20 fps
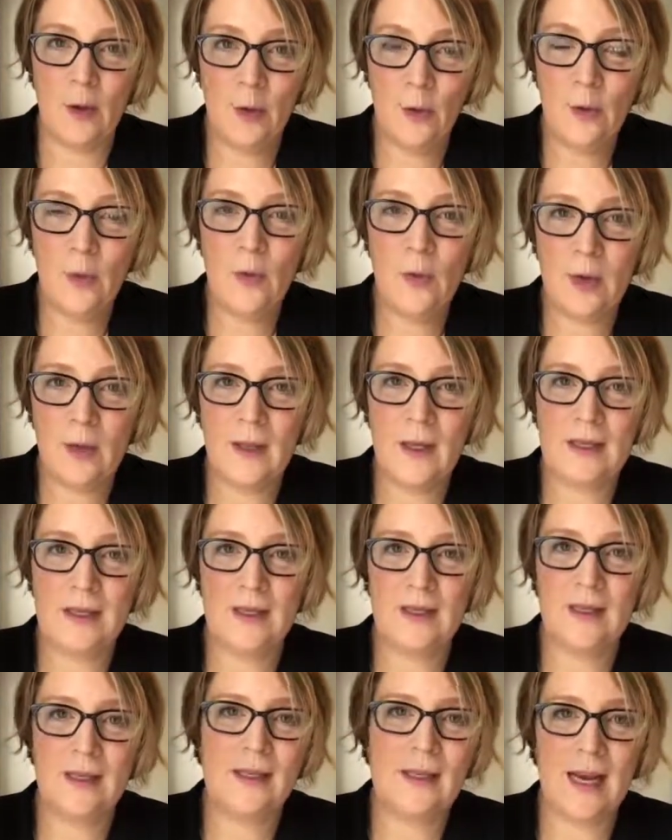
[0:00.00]
Who
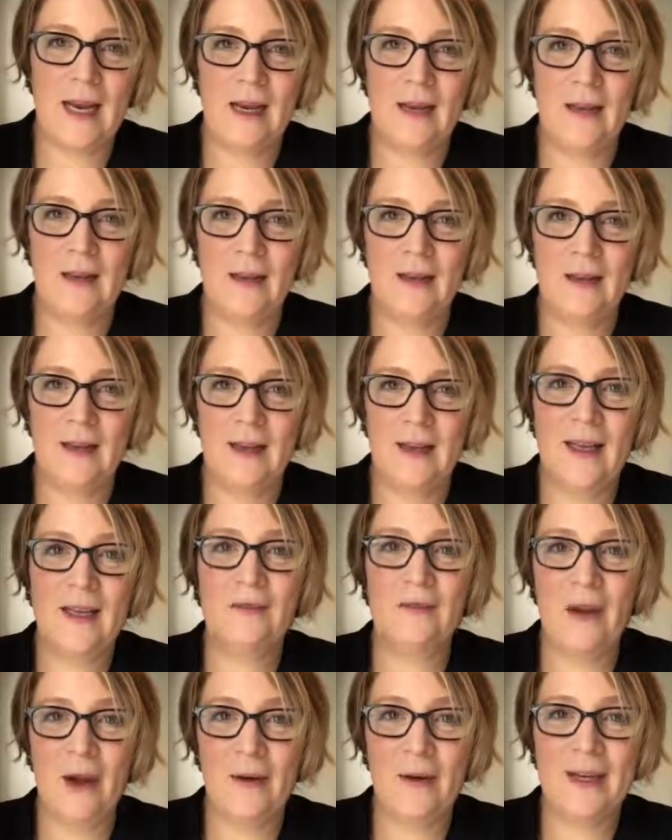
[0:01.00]
collected the data
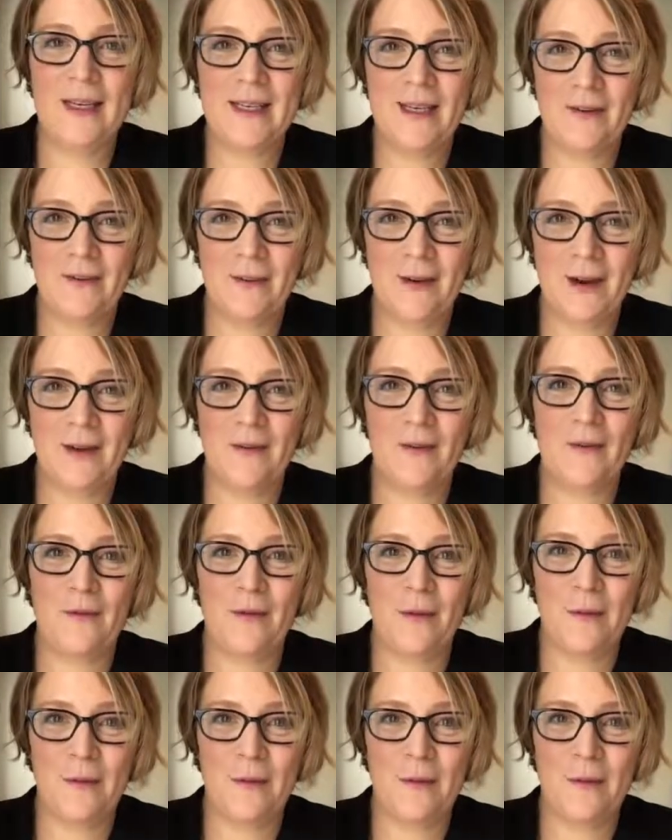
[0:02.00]
is very different